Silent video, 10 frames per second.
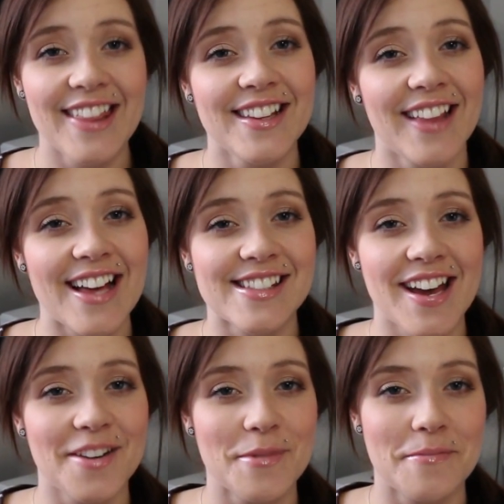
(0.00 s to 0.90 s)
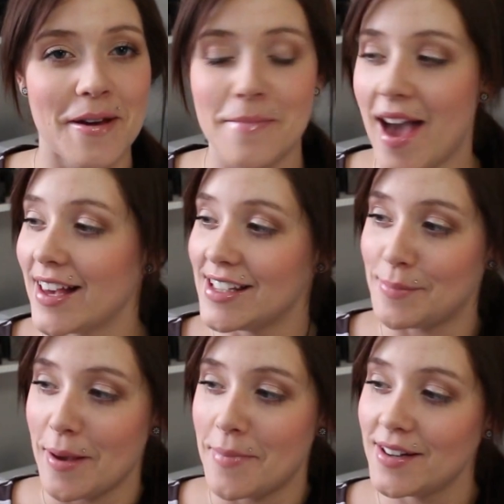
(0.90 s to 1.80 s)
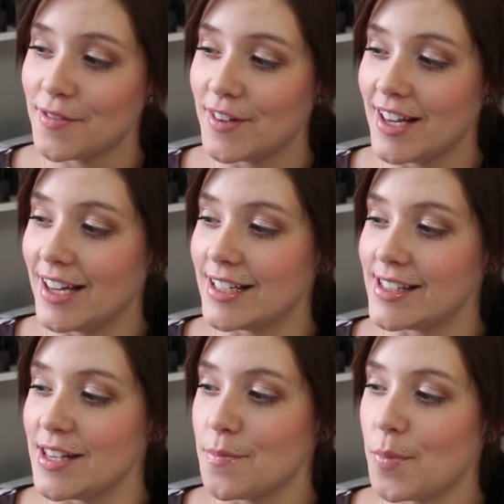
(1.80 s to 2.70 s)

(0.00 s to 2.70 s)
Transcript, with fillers: And the last item in my bag is by Benefit and it's the